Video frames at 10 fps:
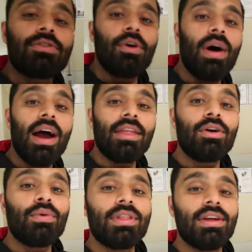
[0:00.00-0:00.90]
So
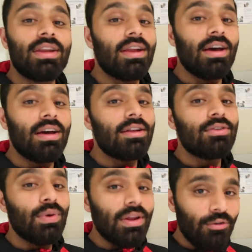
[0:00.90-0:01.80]
either within
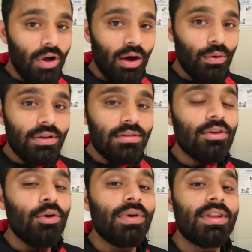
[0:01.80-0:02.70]
24 hours
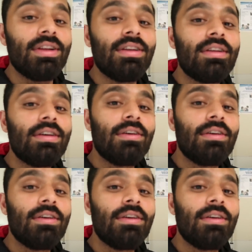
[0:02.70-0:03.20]
or within